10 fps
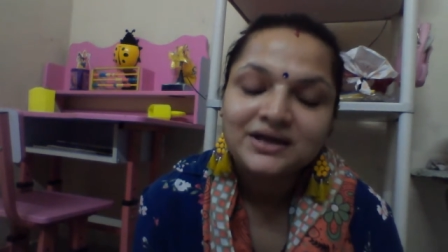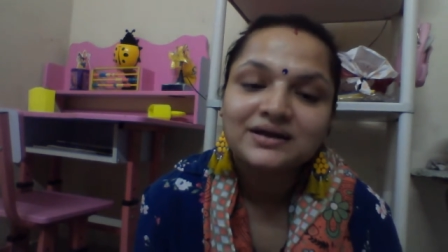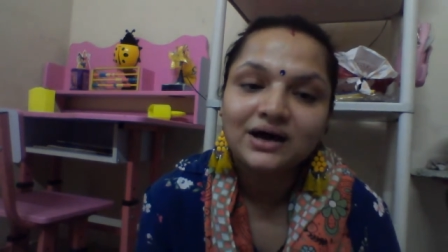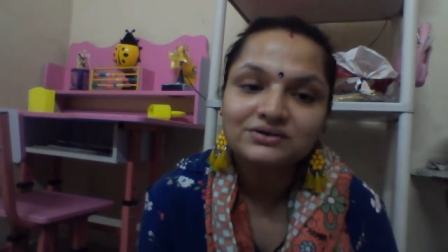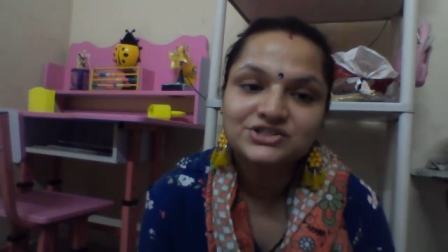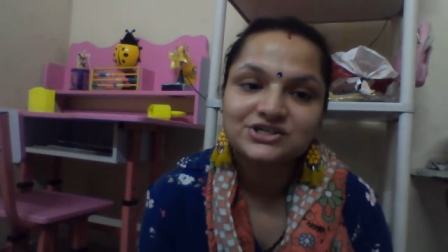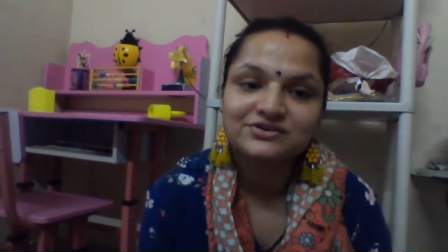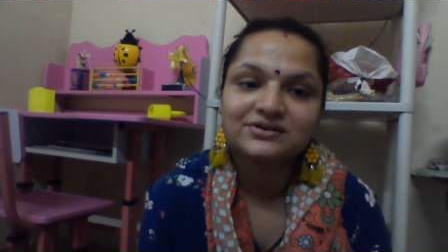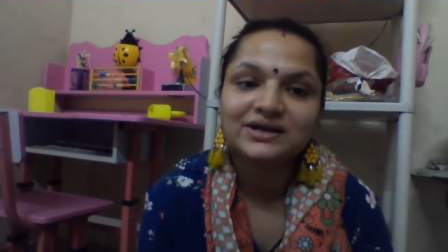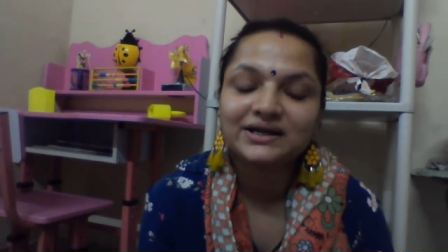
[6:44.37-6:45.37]
Now
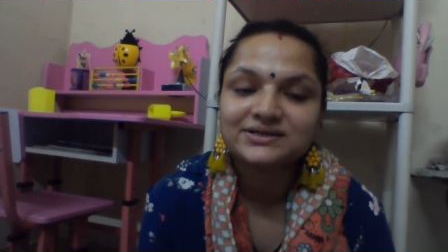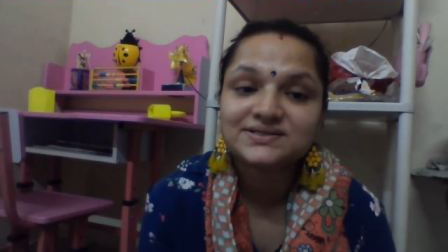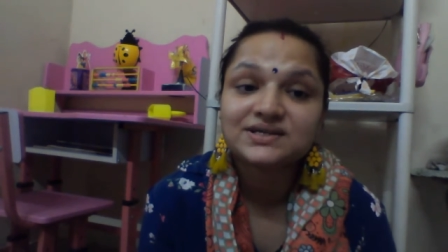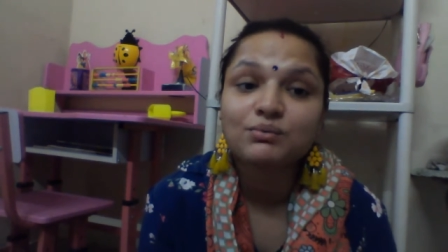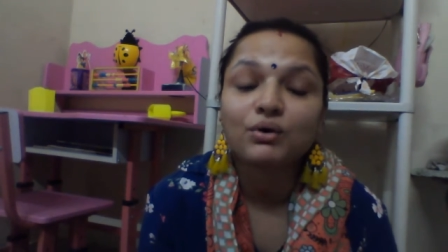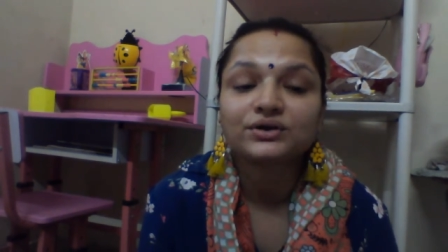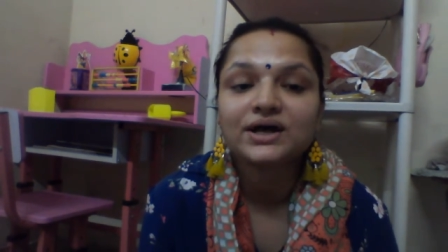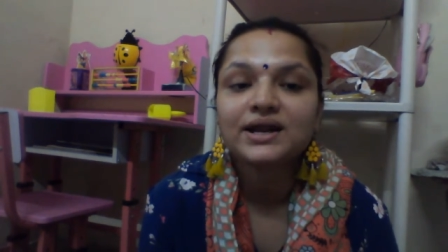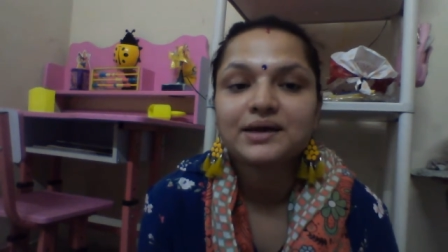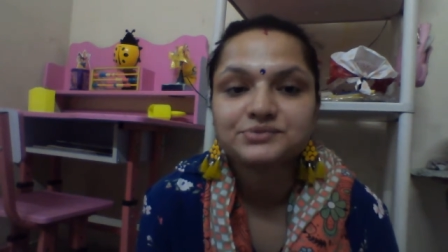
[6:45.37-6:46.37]
children, let us see what
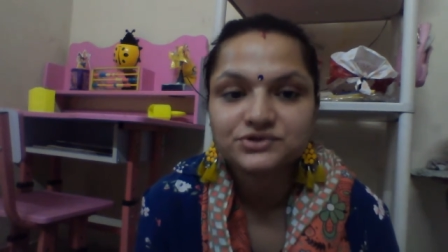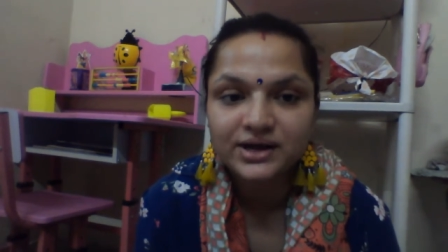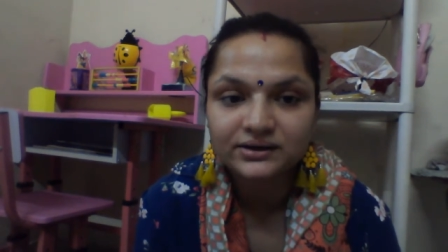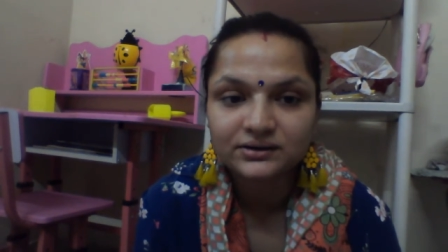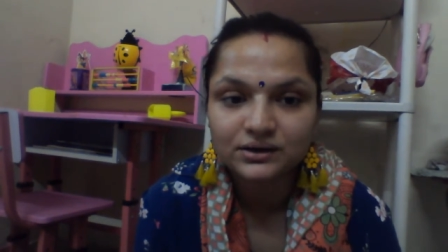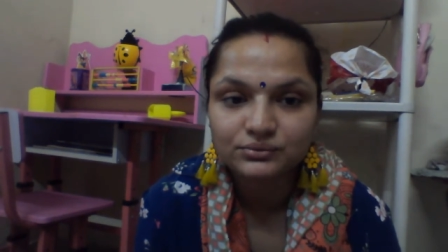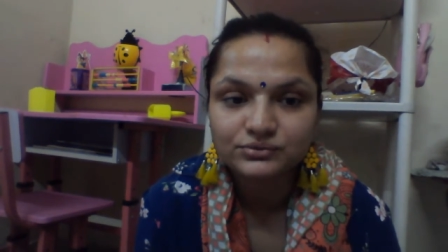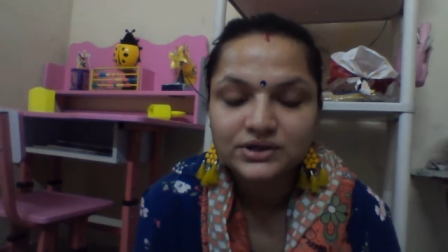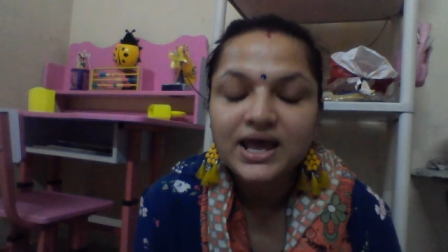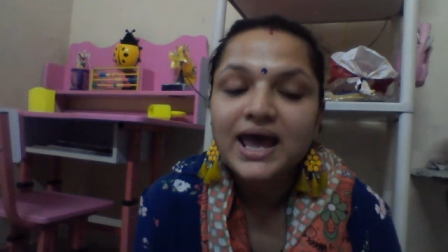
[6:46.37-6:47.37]
are abstract
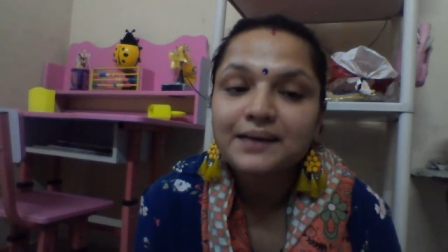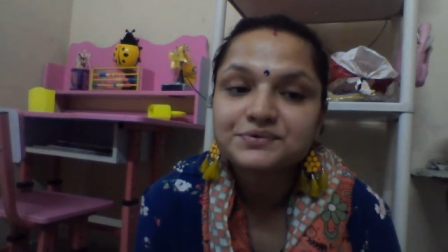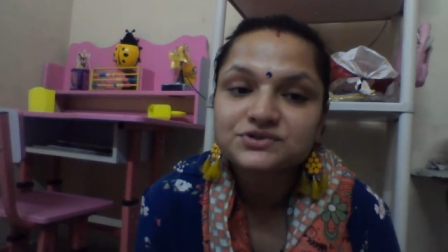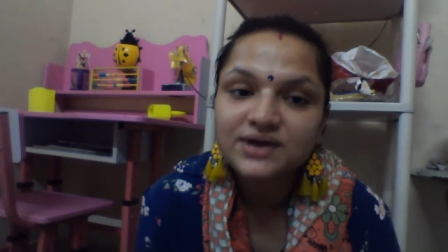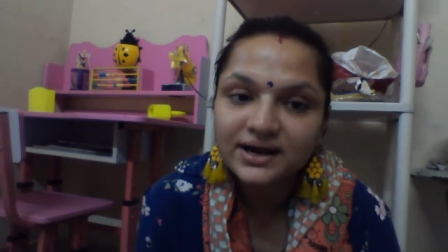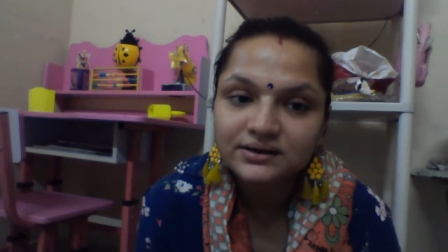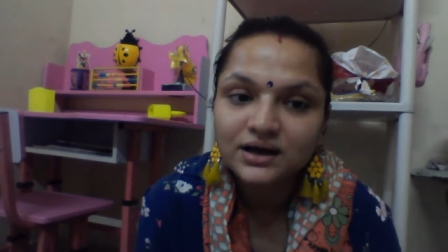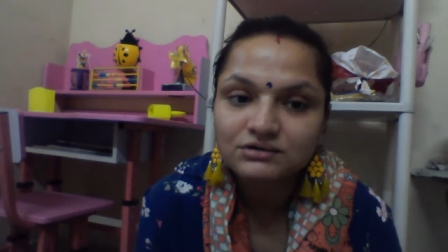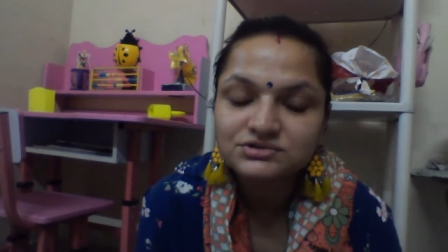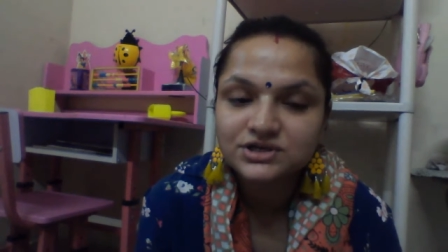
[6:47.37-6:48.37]
nouns. Abstract
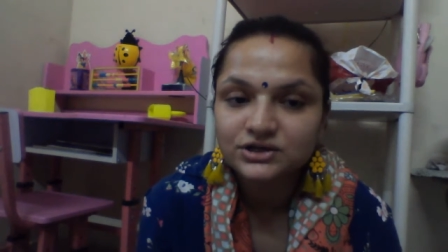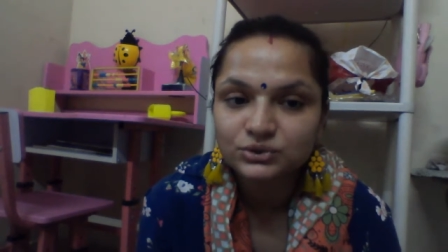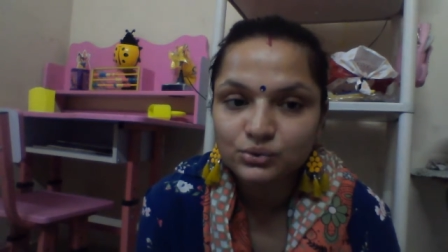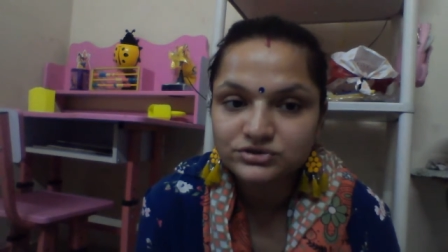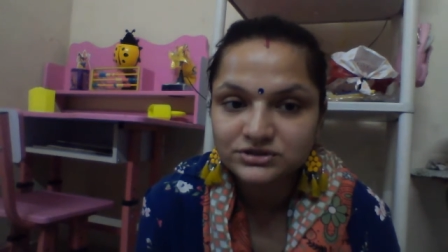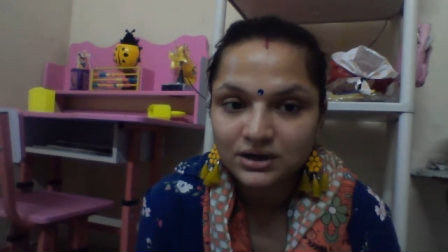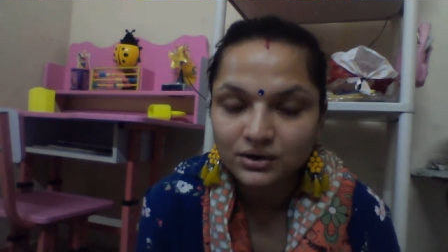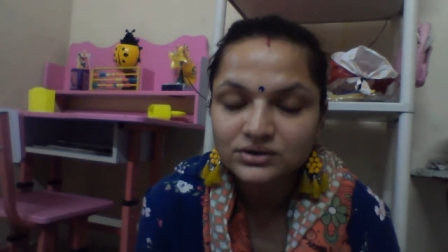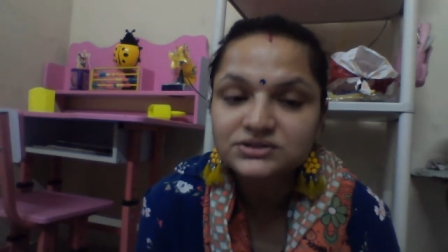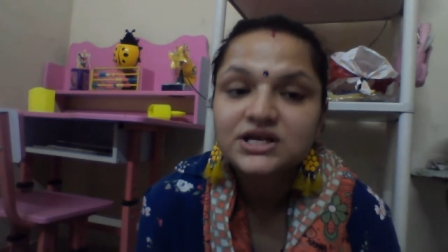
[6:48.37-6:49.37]
nouns are those
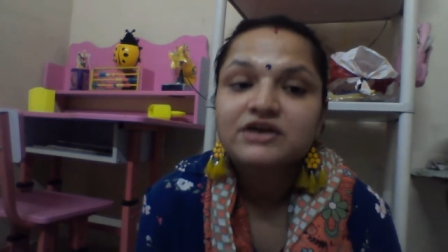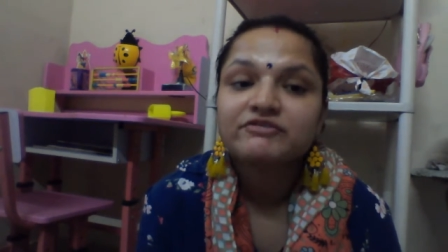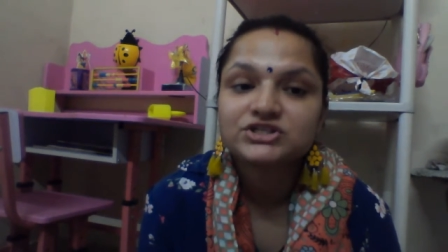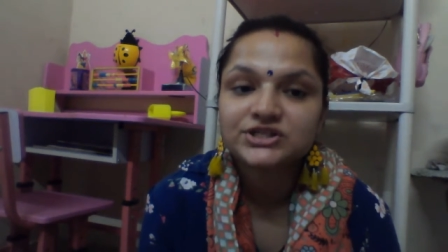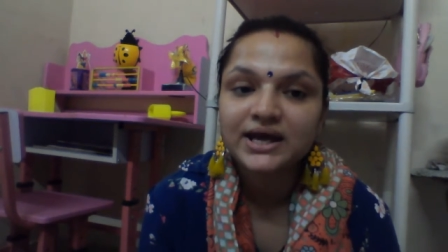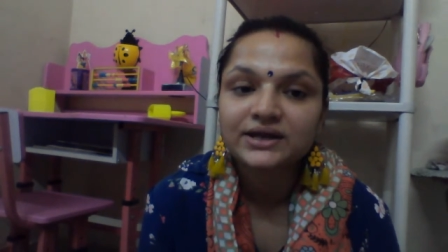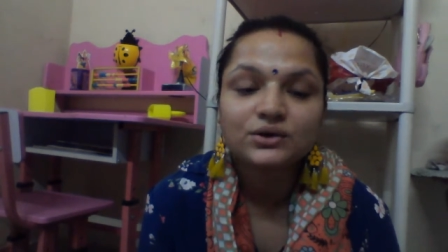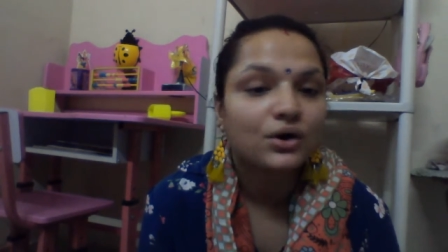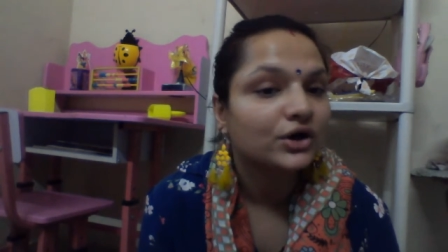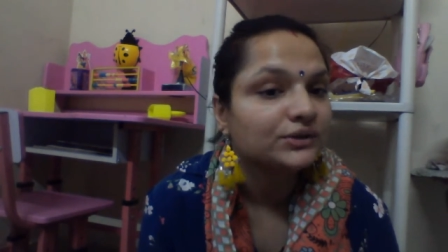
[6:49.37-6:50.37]
nouns which
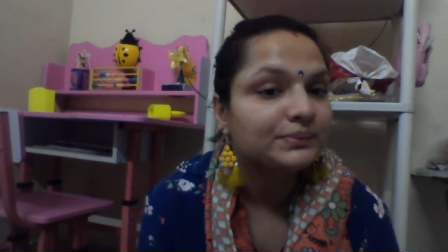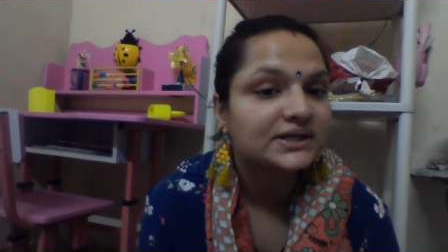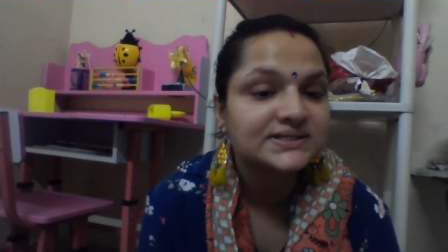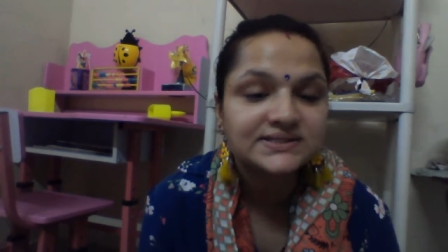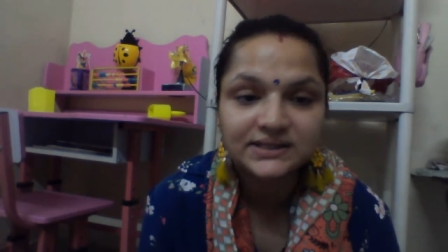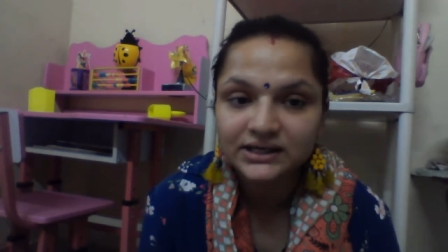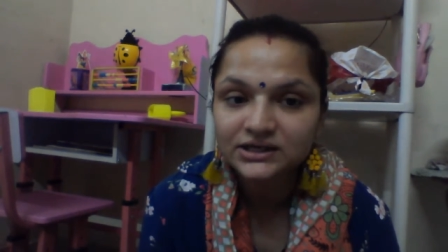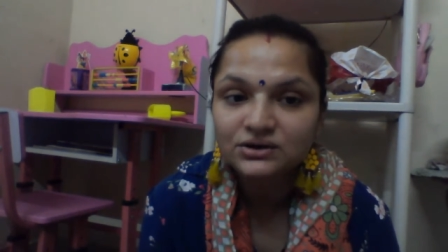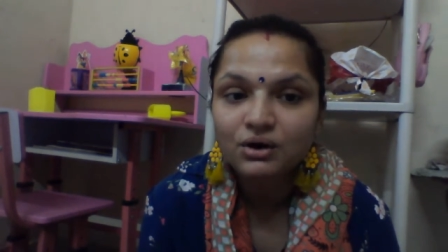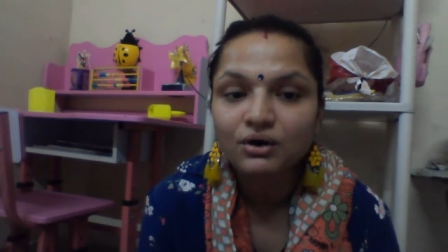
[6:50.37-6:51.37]
cannot be
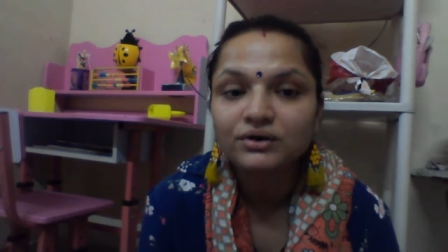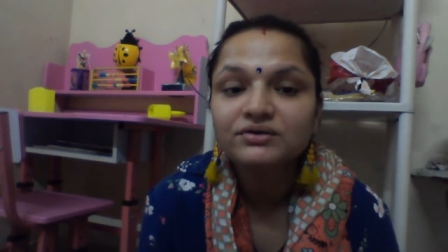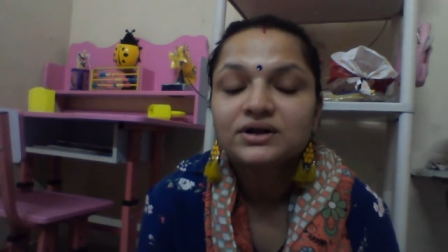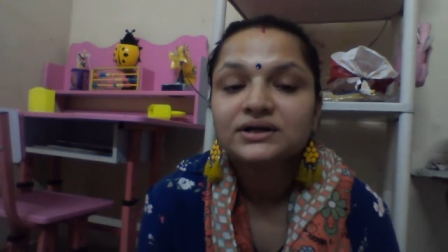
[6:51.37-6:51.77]
seen or